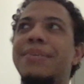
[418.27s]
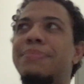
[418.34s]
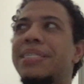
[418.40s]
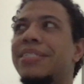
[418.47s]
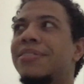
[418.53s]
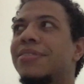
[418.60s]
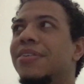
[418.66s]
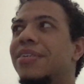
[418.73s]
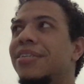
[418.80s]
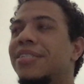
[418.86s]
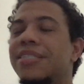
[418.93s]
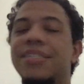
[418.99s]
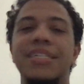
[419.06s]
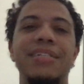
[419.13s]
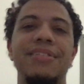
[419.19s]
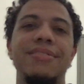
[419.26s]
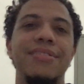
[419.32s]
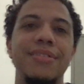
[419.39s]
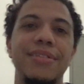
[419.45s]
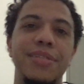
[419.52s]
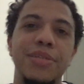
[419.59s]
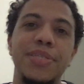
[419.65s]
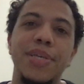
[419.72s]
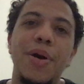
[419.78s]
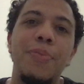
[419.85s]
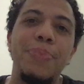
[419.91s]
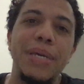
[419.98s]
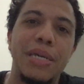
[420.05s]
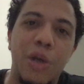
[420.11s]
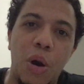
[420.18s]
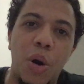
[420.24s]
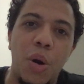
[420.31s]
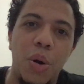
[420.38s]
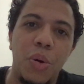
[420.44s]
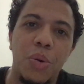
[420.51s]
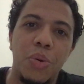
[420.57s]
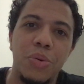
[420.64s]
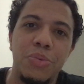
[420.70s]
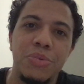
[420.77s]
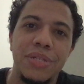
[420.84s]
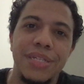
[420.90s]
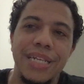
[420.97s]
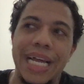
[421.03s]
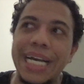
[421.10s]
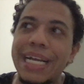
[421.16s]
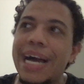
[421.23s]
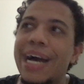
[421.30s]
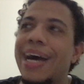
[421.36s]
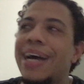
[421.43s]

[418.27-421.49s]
mean, don't be cold. Like